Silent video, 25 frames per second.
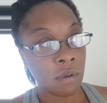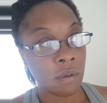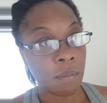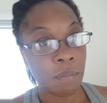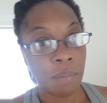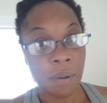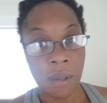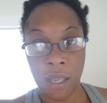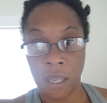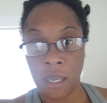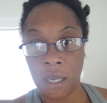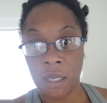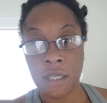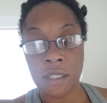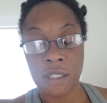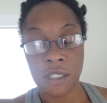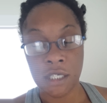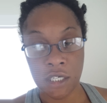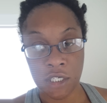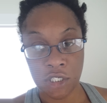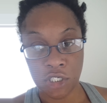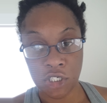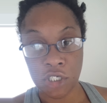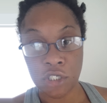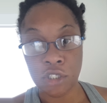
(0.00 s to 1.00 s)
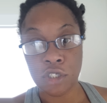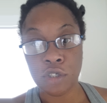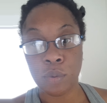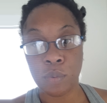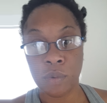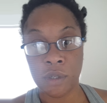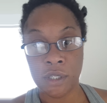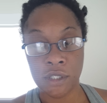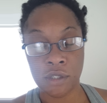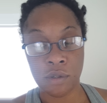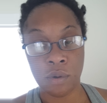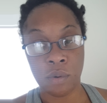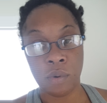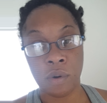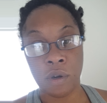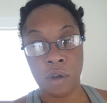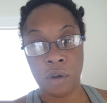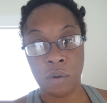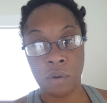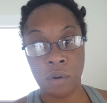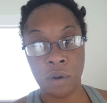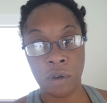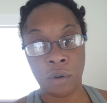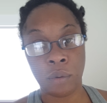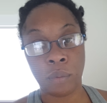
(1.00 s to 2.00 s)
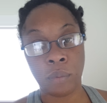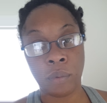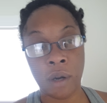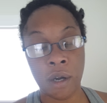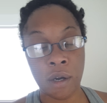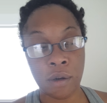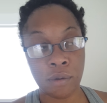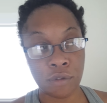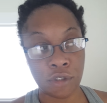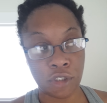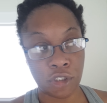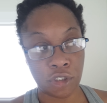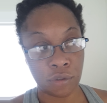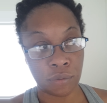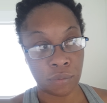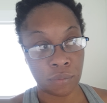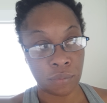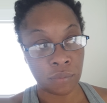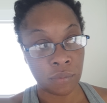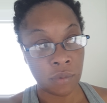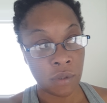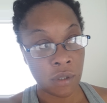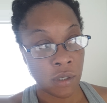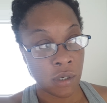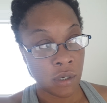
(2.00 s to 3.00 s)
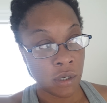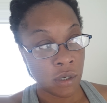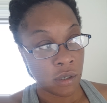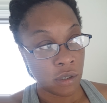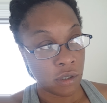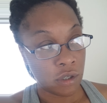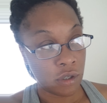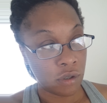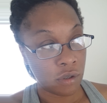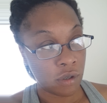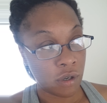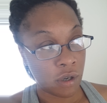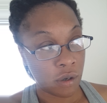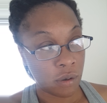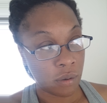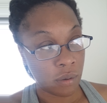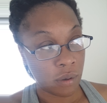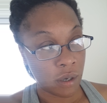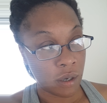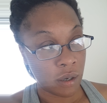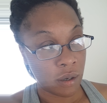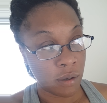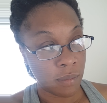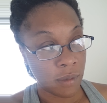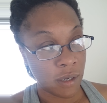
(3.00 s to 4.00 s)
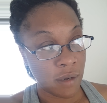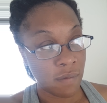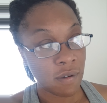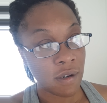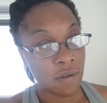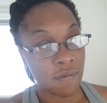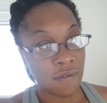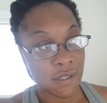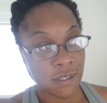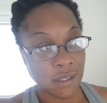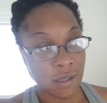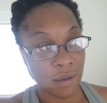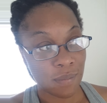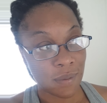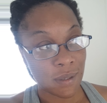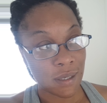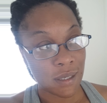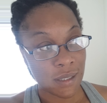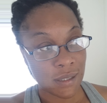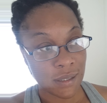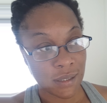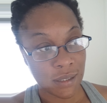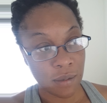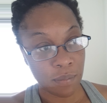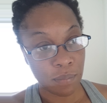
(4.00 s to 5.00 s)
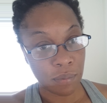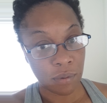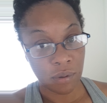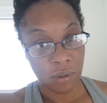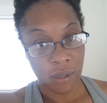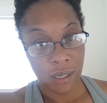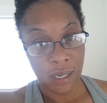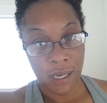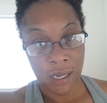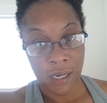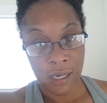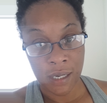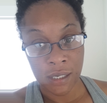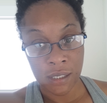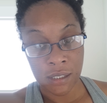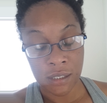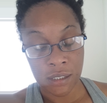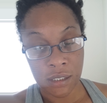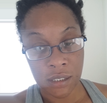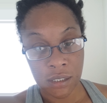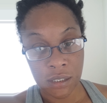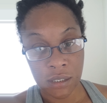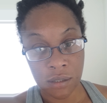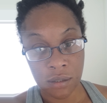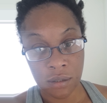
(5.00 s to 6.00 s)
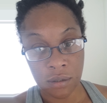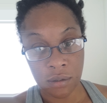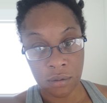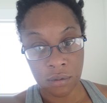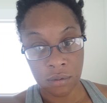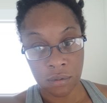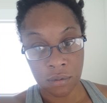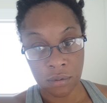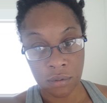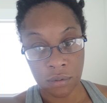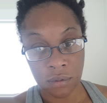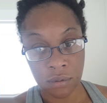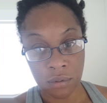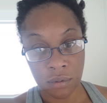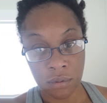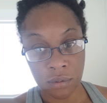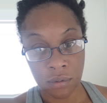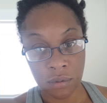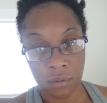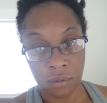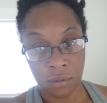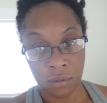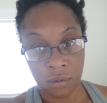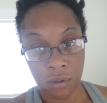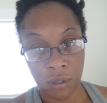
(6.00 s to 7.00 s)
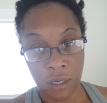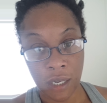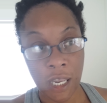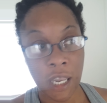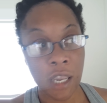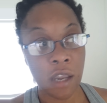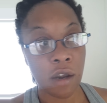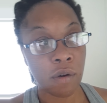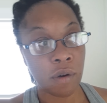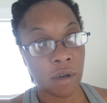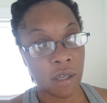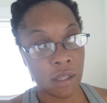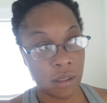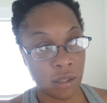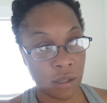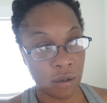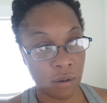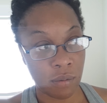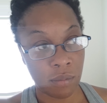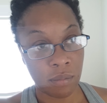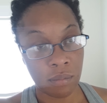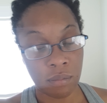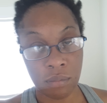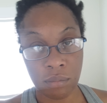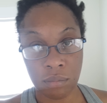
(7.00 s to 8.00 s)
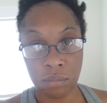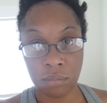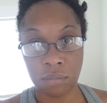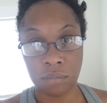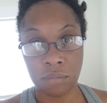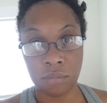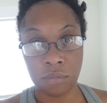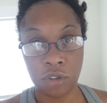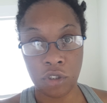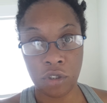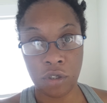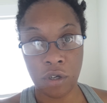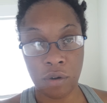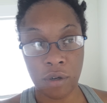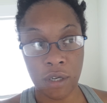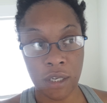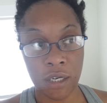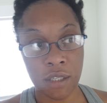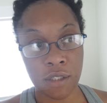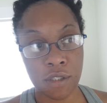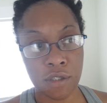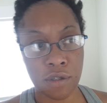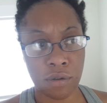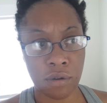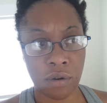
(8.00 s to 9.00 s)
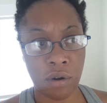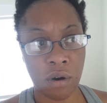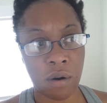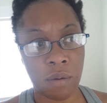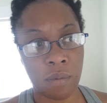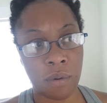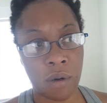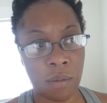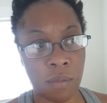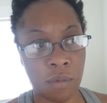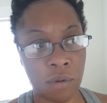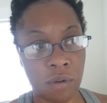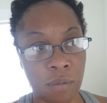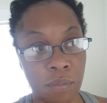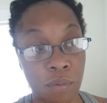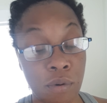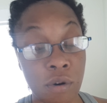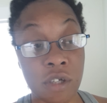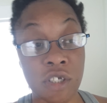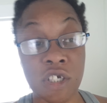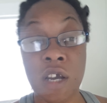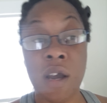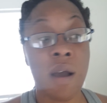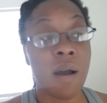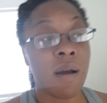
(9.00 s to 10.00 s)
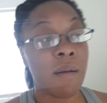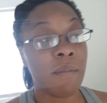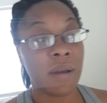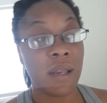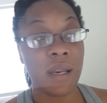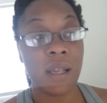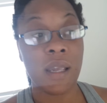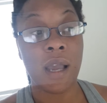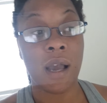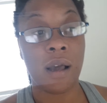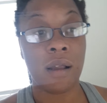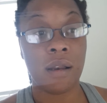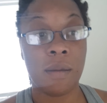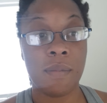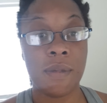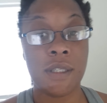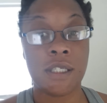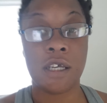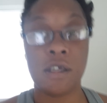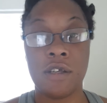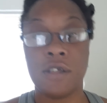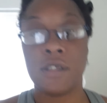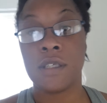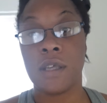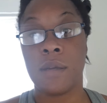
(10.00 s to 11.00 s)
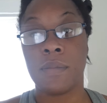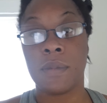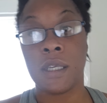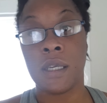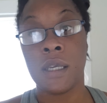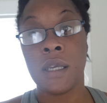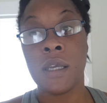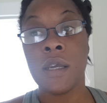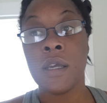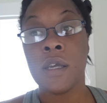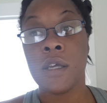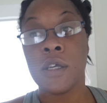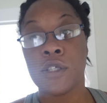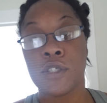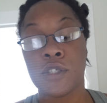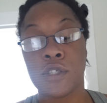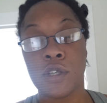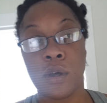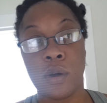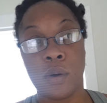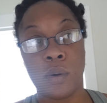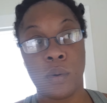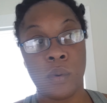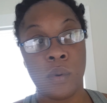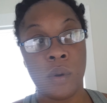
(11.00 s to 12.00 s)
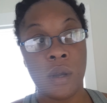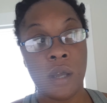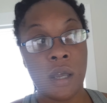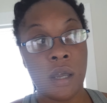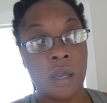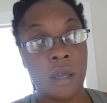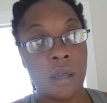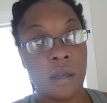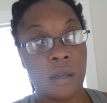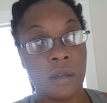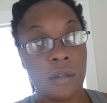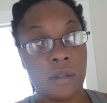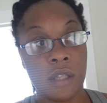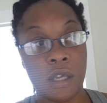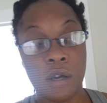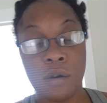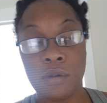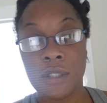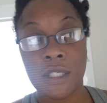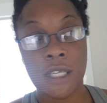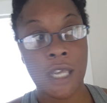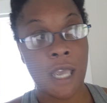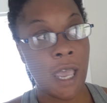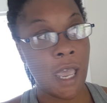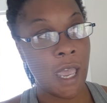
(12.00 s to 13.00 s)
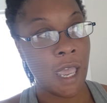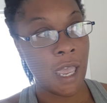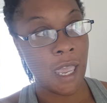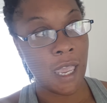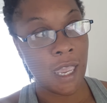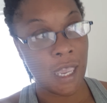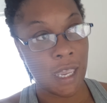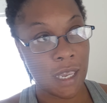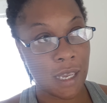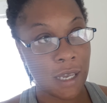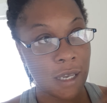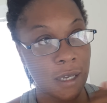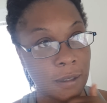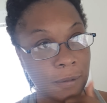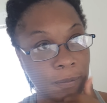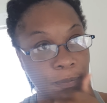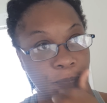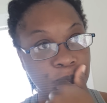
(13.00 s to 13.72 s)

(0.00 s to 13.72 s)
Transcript: paying attention to what's going on around you. You know, um, even if it's something as simple as hearing them, you know, get into the car when I'm on the porch. But anyhow, let me tell you something. So they'll take,